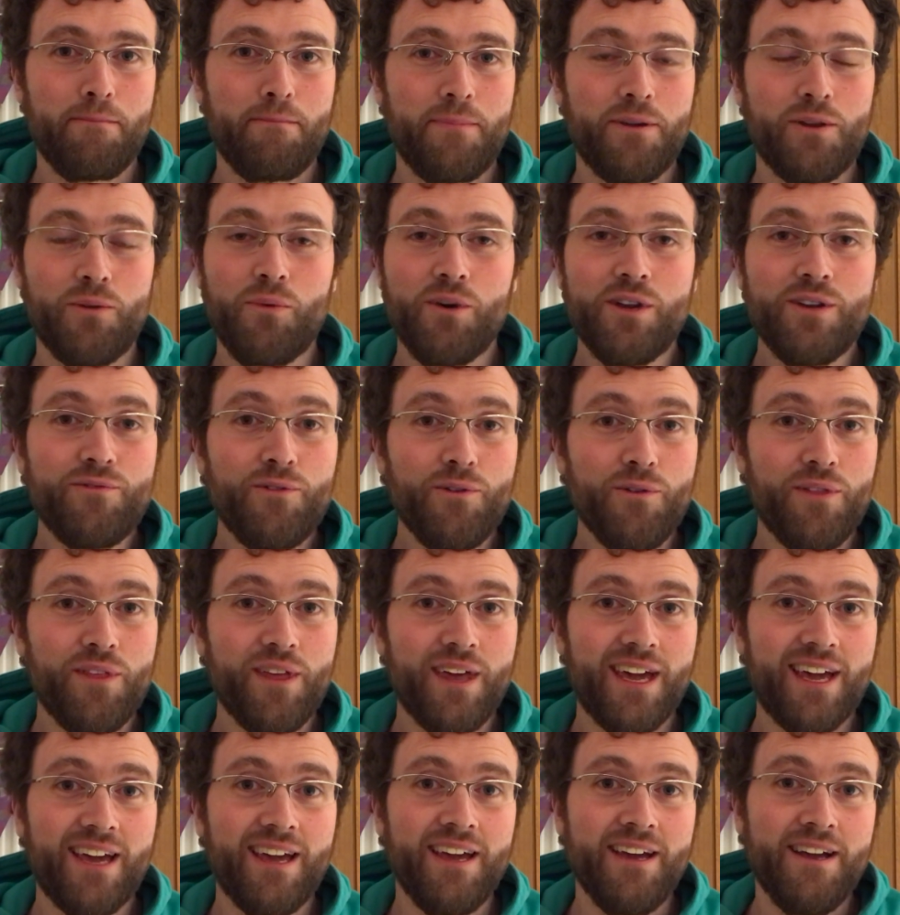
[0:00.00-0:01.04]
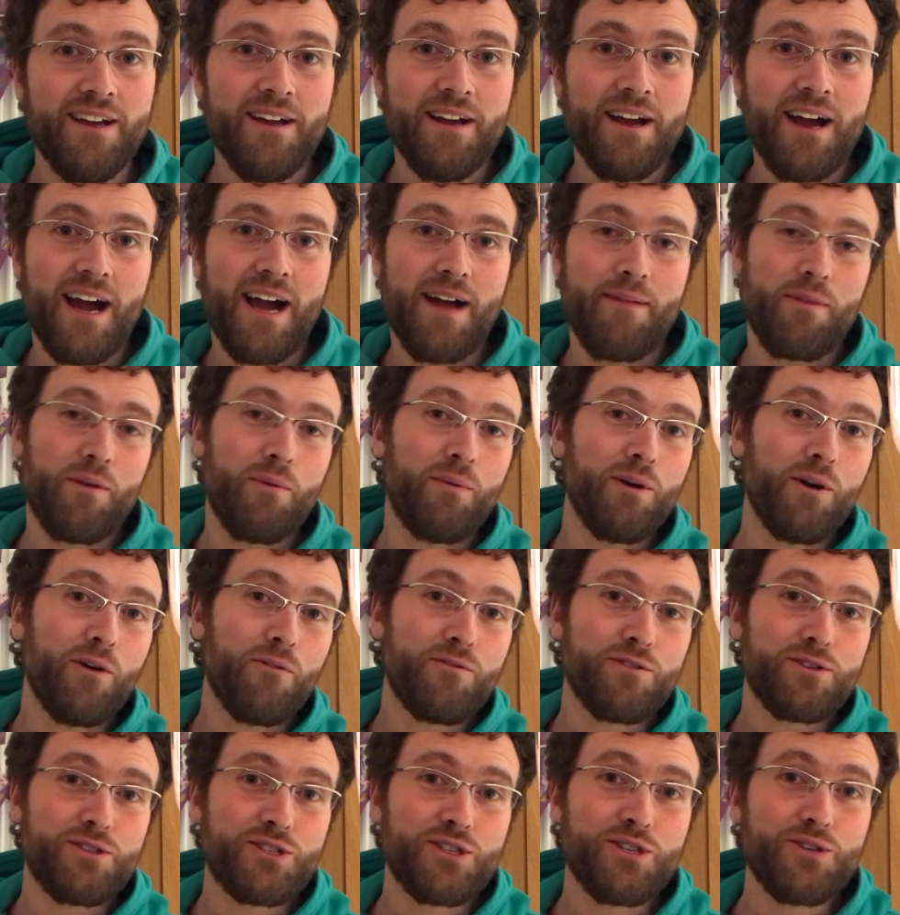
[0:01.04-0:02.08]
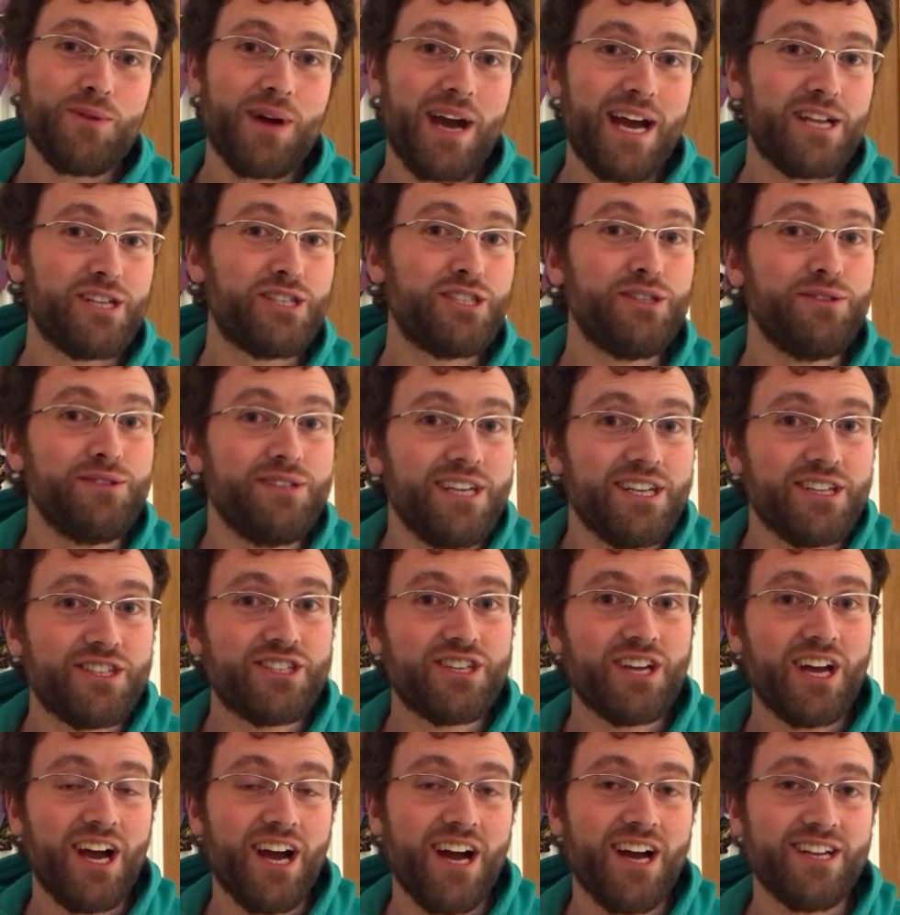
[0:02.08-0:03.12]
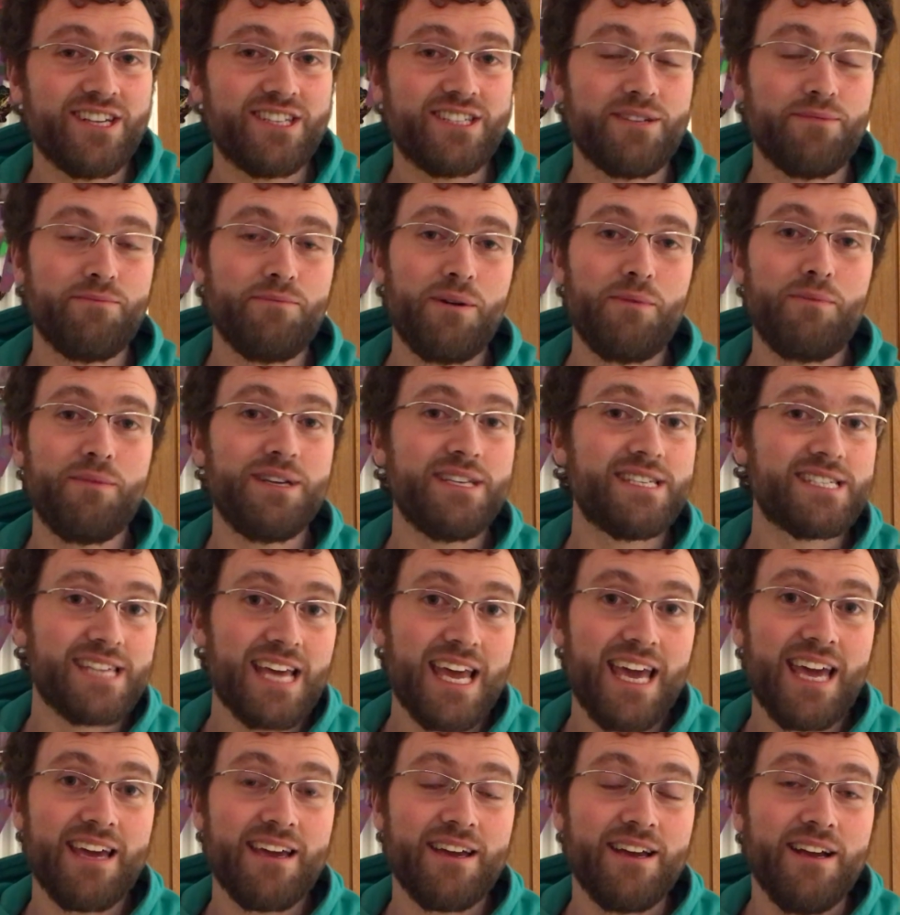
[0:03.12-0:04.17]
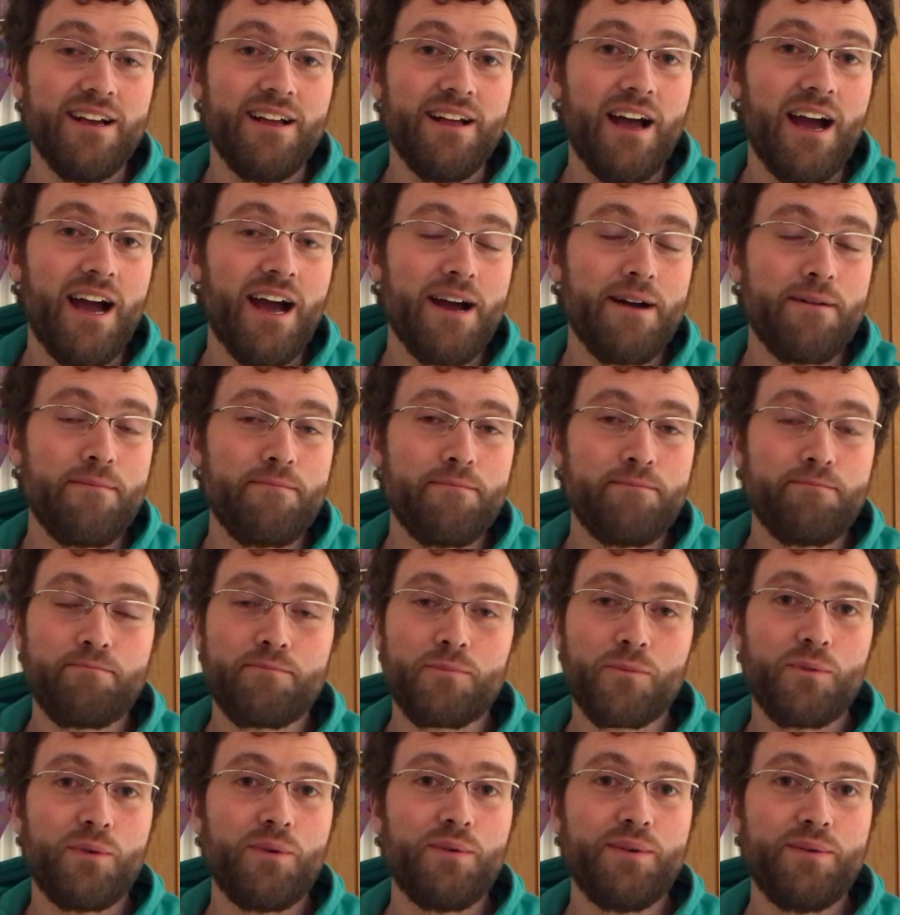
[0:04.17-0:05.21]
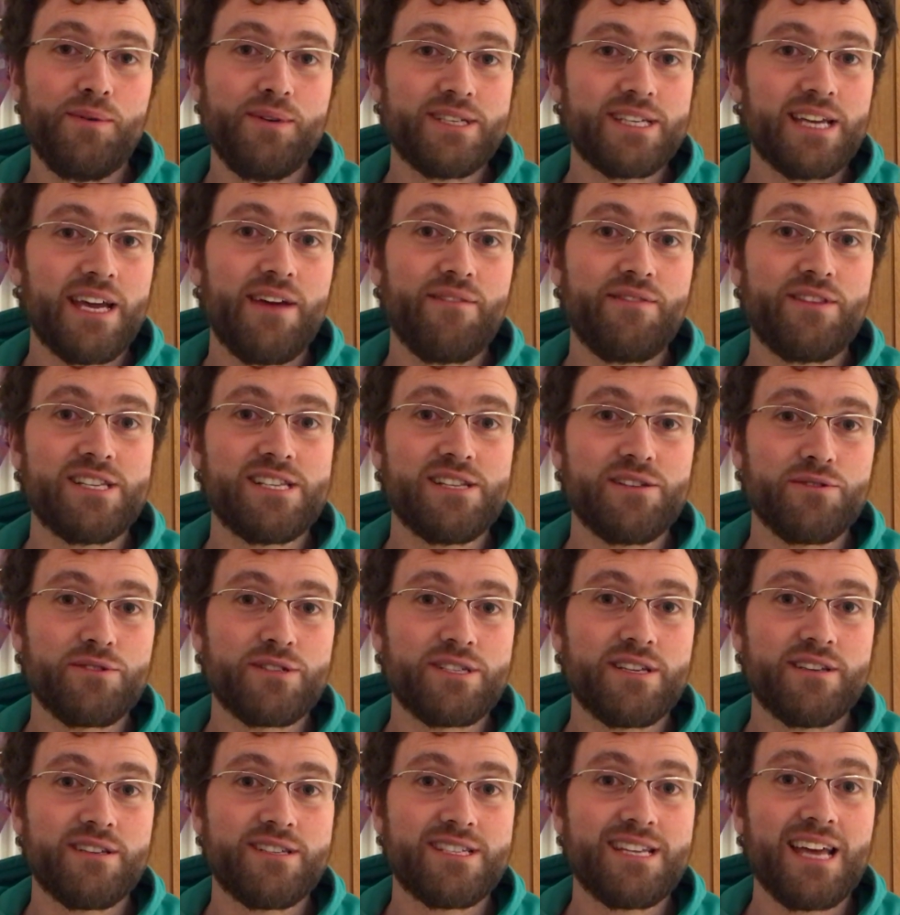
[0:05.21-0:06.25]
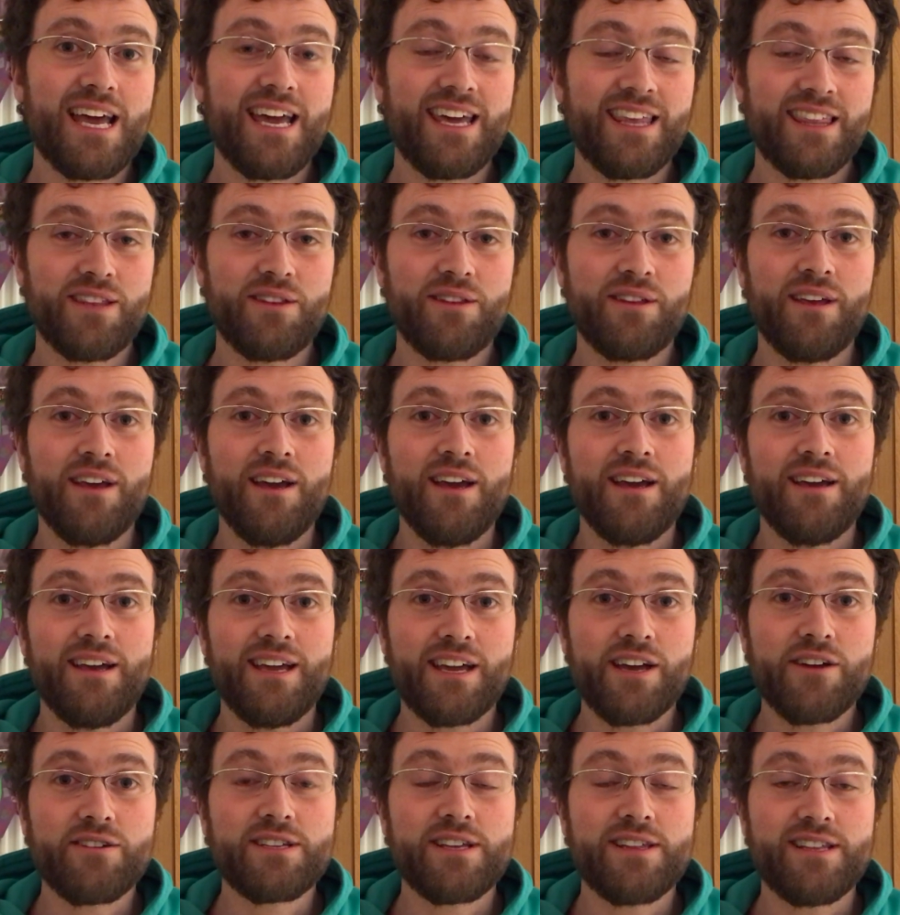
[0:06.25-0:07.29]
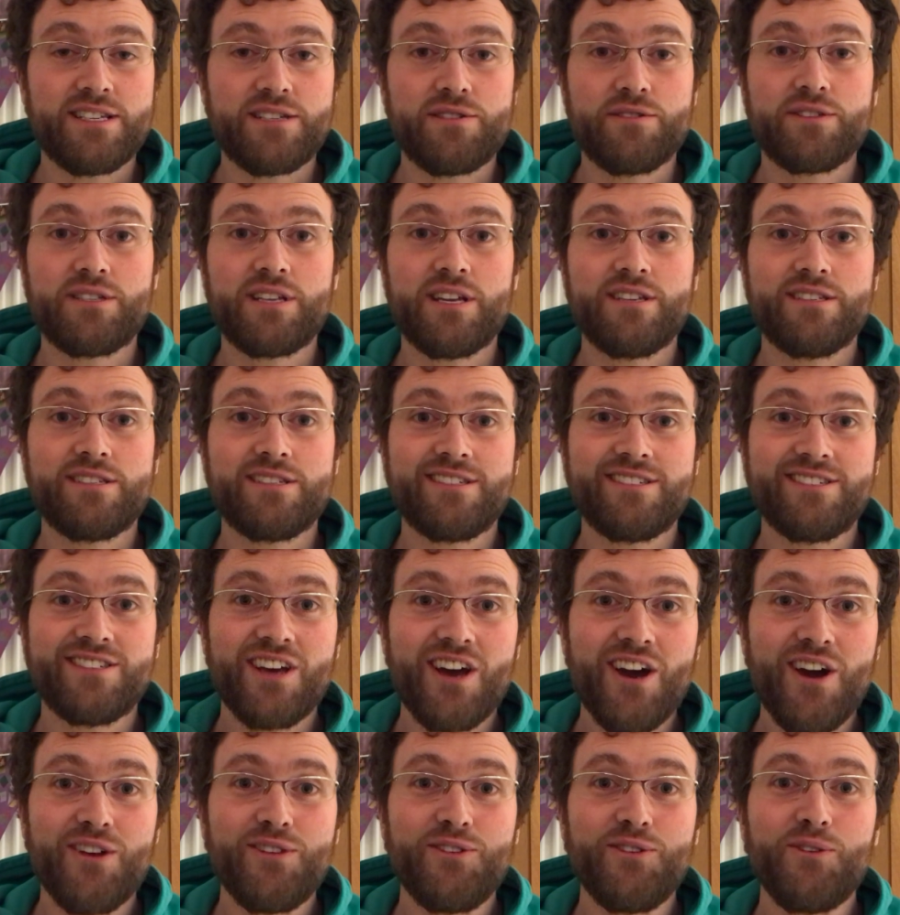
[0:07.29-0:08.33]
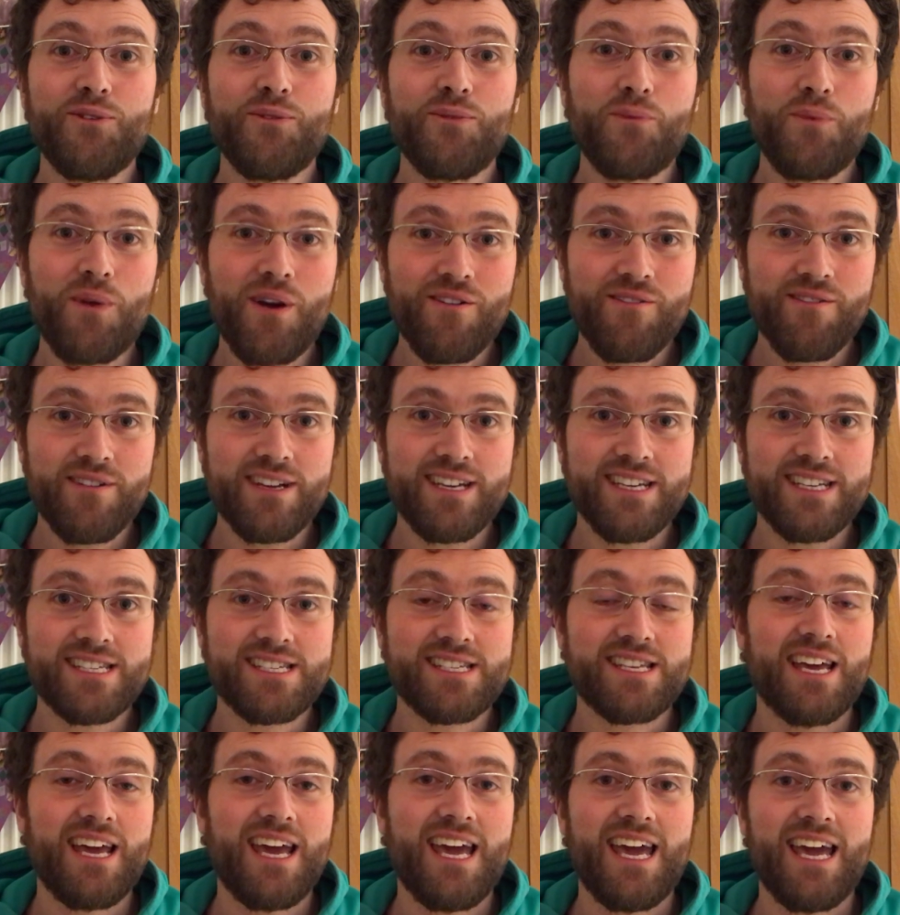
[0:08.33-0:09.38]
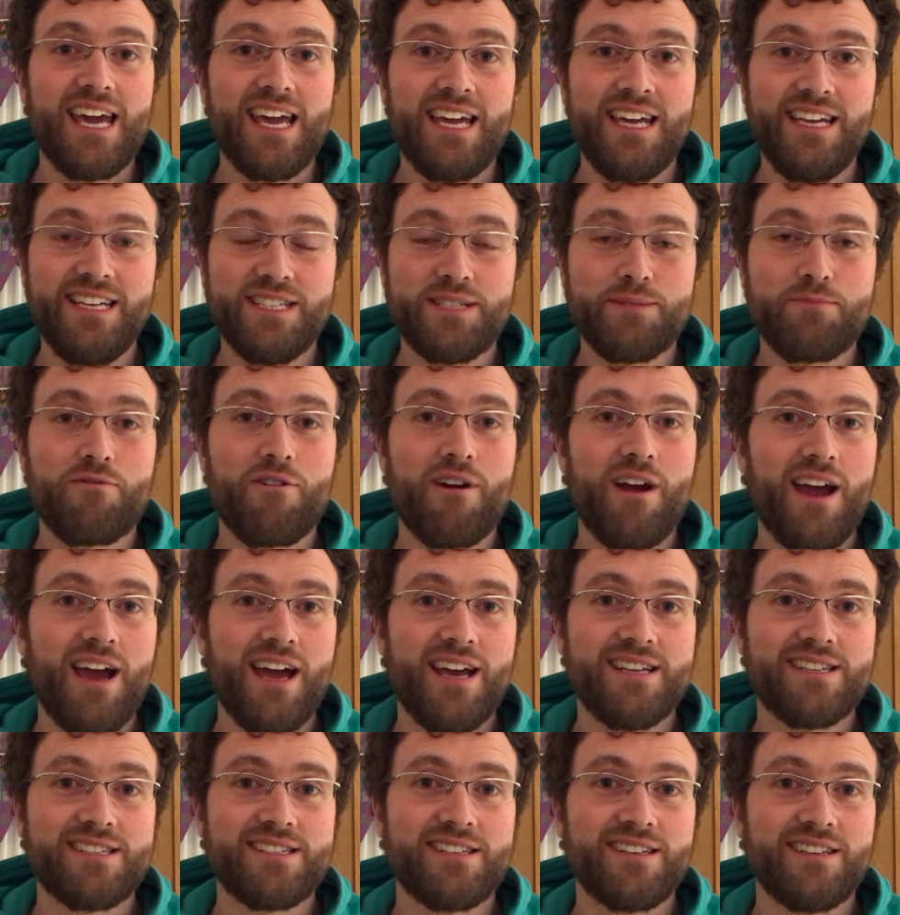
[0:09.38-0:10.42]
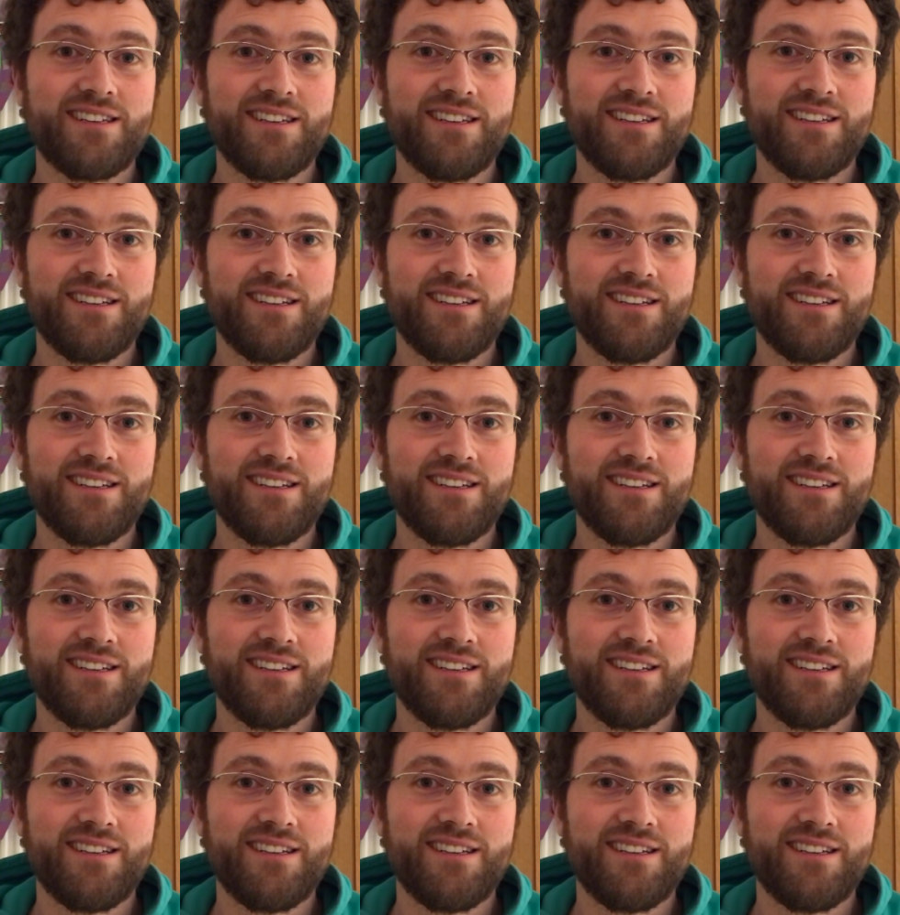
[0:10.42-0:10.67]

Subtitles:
But a wonderful thing that we often do at junior church, and we say it, we have this little saying, it goes like this, it says, turn your worries into prayers.